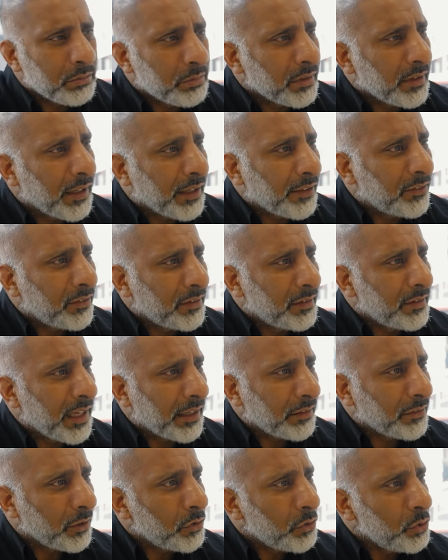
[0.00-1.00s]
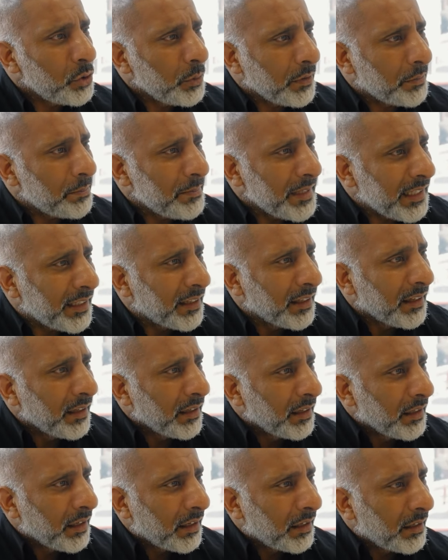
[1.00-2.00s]
What has that got to do with me?
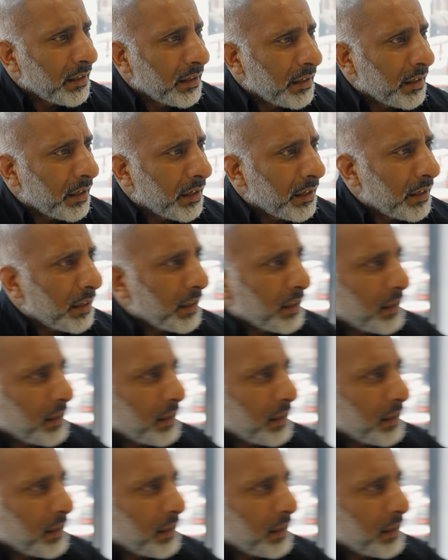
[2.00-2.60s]
Well,